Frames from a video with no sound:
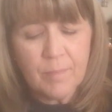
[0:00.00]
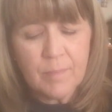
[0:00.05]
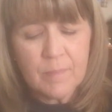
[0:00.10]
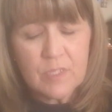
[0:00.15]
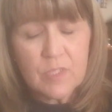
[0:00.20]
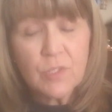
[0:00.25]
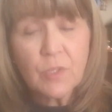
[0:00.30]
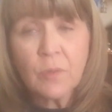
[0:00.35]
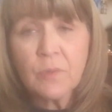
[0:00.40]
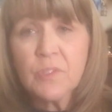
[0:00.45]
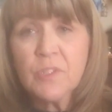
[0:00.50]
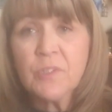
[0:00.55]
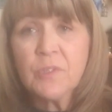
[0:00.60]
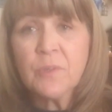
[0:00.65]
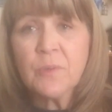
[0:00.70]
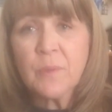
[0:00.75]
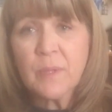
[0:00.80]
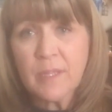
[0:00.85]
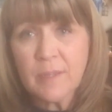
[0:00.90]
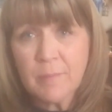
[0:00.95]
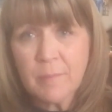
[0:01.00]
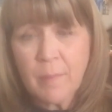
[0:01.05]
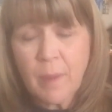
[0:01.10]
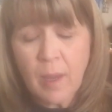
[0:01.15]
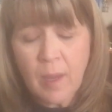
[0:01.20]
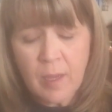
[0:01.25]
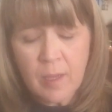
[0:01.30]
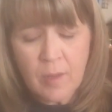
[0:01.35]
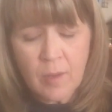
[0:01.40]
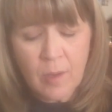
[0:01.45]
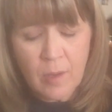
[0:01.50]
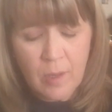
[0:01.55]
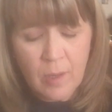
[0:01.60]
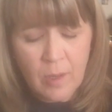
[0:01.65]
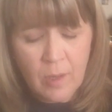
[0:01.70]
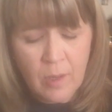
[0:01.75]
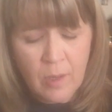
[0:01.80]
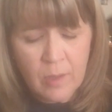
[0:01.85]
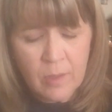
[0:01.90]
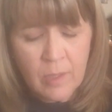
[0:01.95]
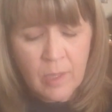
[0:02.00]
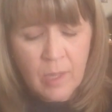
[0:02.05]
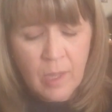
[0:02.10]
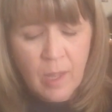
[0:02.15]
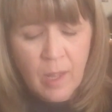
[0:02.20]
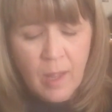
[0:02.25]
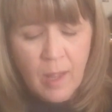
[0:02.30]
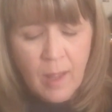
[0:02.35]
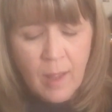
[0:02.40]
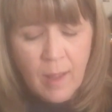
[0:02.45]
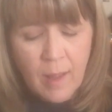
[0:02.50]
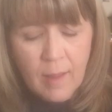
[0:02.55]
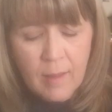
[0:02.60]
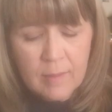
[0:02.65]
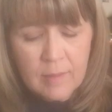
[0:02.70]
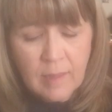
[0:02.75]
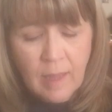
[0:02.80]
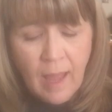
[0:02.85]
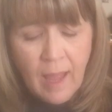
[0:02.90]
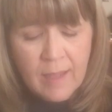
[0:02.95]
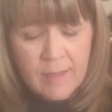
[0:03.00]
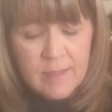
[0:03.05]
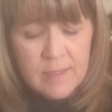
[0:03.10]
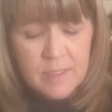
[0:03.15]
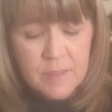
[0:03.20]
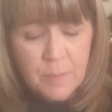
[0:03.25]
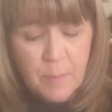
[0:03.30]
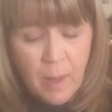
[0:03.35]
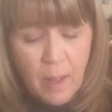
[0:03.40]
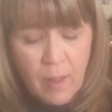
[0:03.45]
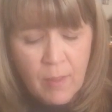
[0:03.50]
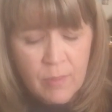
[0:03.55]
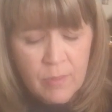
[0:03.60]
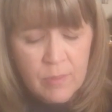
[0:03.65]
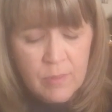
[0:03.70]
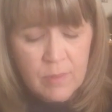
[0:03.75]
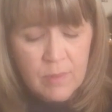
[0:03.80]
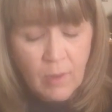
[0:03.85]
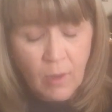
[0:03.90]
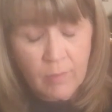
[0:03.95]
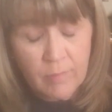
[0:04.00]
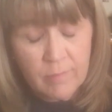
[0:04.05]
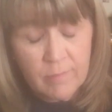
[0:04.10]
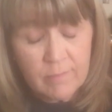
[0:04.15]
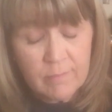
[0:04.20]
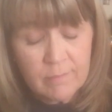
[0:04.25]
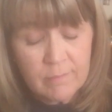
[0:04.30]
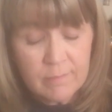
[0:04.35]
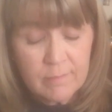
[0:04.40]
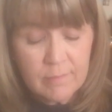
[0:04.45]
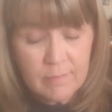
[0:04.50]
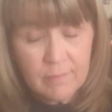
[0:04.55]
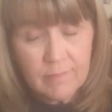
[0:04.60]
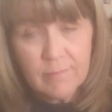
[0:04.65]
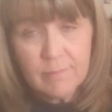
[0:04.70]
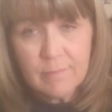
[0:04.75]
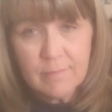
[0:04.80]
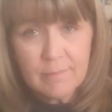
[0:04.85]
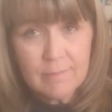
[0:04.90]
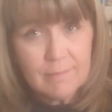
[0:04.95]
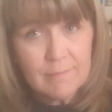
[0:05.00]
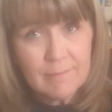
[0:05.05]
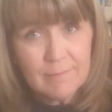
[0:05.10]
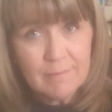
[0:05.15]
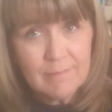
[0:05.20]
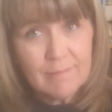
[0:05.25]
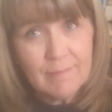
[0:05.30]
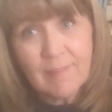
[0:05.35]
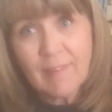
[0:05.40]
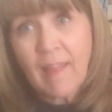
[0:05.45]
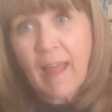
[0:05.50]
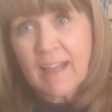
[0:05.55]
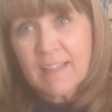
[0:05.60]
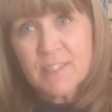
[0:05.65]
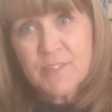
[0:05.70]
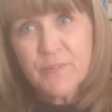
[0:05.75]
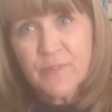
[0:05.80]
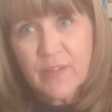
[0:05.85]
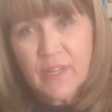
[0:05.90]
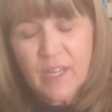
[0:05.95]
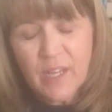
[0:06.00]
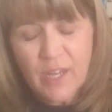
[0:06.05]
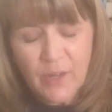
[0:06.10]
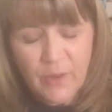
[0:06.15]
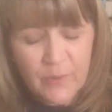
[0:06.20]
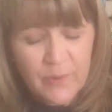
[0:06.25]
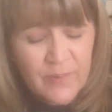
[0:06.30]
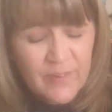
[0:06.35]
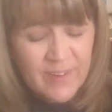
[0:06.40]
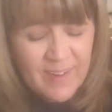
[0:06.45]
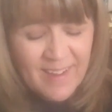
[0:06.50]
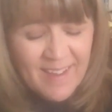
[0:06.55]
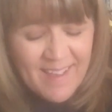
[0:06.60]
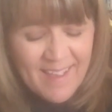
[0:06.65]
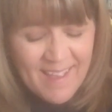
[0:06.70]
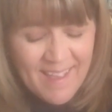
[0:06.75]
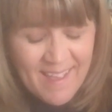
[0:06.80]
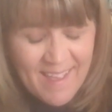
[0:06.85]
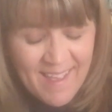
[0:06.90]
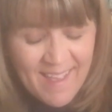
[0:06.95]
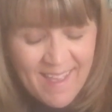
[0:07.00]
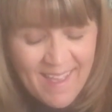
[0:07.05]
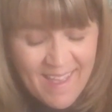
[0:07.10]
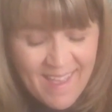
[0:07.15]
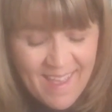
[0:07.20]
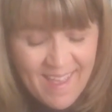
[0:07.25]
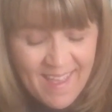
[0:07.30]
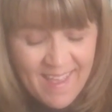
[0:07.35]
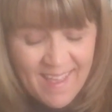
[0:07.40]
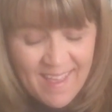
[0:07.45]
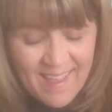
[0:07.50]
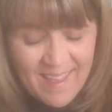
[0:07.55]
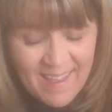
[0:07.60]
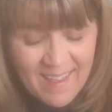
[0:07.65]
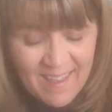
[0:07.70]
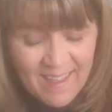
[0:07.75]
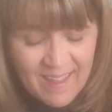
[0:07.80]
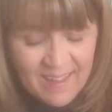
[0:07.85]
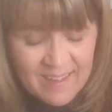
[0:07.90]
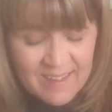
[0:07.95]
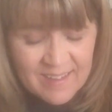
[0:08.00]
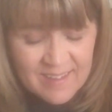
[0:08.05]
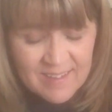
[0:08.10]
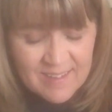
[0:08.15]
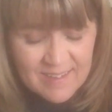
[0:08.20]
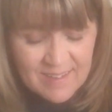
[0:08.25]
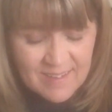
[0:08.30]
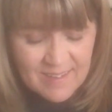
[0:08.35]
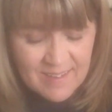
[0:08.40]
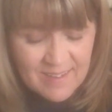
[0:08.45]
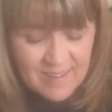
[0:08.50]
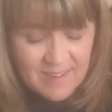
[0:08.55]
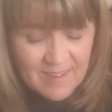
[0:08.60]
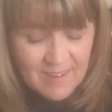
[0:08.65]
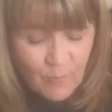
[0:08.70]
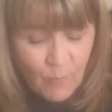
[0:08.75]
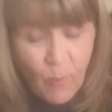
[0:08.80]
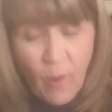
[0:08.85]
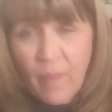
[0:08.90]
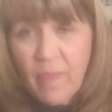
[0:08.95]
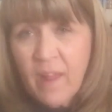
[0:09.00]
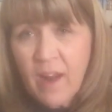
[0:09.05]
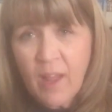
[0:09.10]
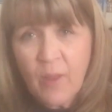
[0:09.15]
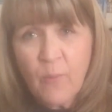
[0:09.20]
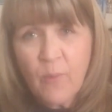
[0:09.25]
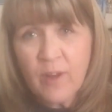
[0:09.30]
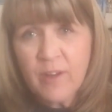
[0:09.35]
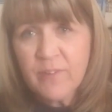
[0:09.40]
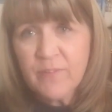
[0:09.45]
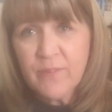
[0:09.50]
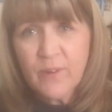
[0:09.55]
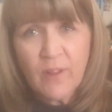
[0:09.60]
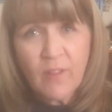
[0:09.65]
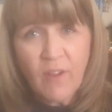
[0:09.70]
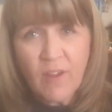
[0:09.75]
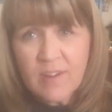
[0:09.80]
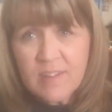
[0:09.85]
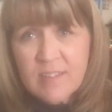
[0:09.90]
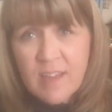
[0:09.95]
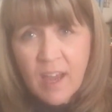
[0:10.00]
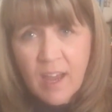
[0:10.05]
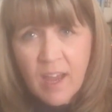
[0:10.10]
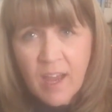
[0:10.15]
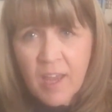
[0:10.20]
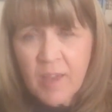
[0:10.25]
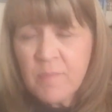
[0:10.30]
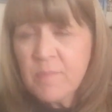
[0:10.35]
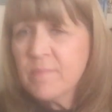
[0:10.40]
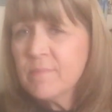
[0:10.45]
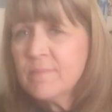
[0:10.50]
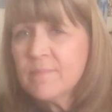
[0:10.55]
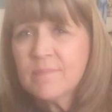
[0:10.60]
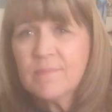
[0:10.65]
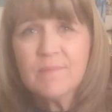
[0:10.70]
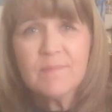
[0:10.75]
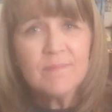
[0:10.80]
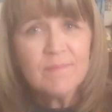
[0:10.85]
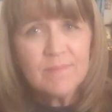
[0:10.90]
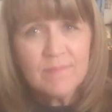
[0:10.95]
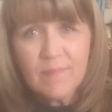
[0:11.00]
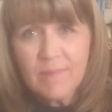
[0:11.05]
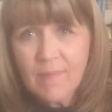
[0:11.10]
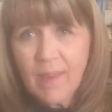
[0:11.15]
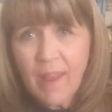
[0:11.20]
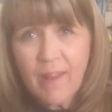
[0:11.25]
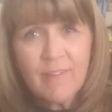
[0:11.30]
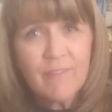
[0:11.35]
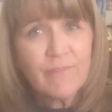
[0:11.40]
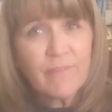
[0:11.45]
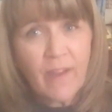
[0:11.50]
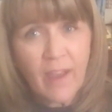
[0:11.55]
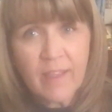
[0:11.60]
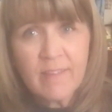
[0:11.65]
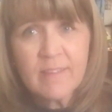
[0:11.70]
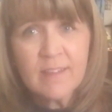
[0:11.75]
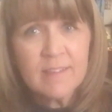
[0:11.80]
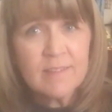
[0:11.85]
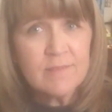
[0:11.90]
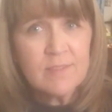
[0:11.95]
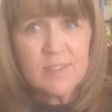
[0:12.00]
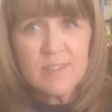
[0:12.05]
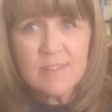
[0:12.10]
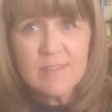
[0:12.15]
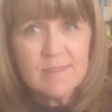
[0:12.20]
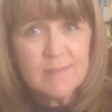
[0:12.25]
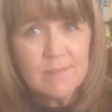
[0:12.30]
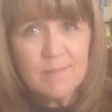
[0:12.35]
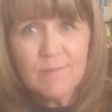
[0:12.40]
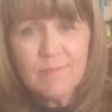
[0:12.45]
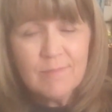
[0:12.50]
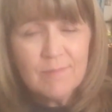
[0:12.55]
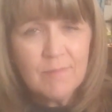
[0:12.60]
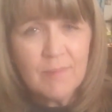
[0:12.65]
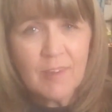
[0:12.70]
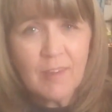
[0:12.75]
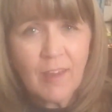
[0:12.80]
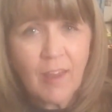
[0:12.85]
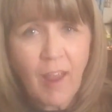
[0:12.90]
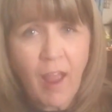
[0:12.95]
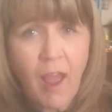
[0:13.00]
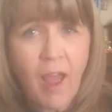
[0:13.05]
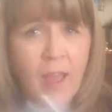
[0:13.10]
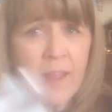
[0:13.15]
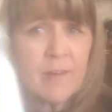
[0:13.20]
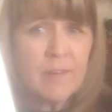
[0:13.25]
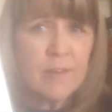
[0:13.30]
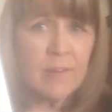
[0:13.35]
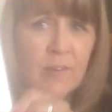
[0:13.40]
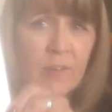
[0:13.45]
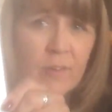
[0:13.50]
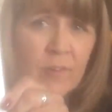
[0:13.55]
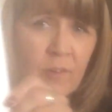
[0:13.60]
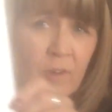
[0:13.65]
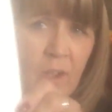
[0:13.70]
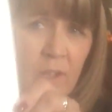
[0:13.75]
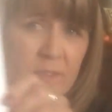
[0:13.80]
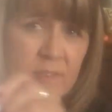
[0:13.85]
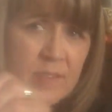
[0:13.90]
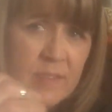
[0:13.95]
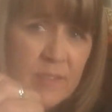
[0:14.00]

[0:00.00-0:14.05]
showed you in my haul last month, or last video, and one that I wanted for a long time and finally just got, called